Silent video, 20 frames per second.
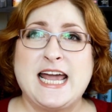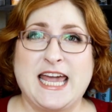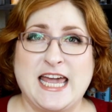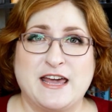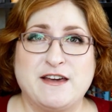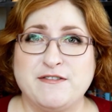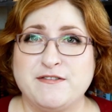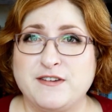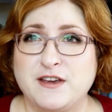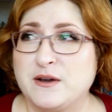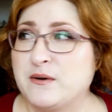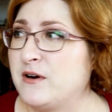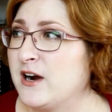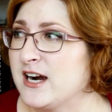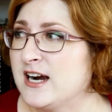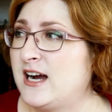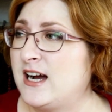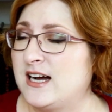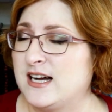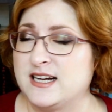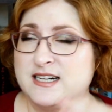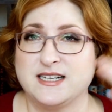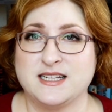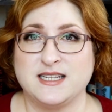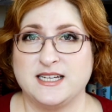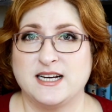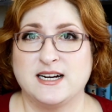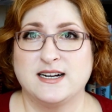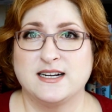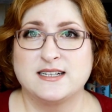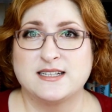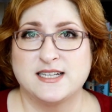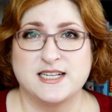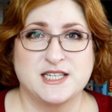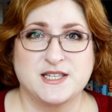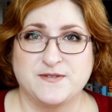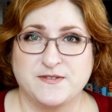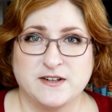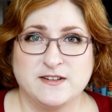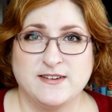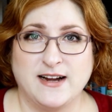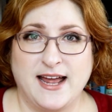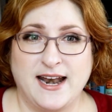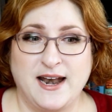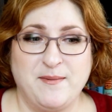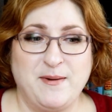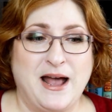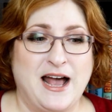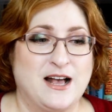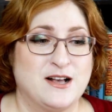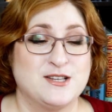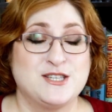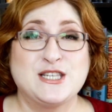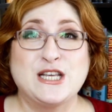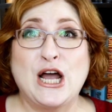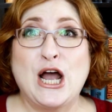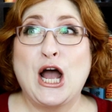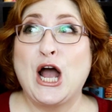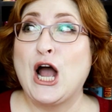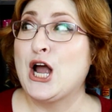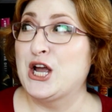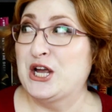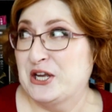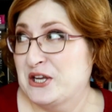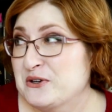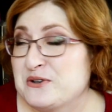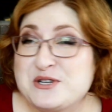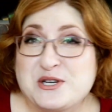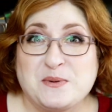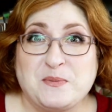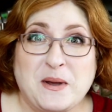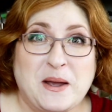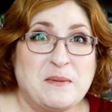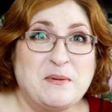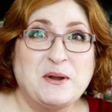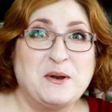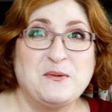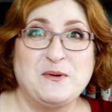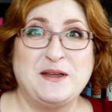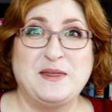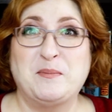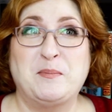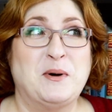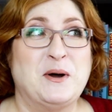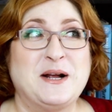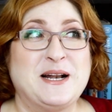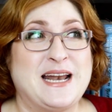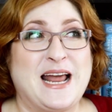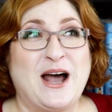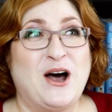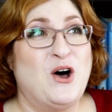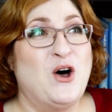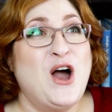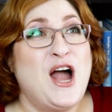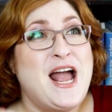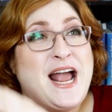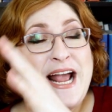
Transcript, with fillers: If you are on the A R C list for Random House, you should be able to read the book now.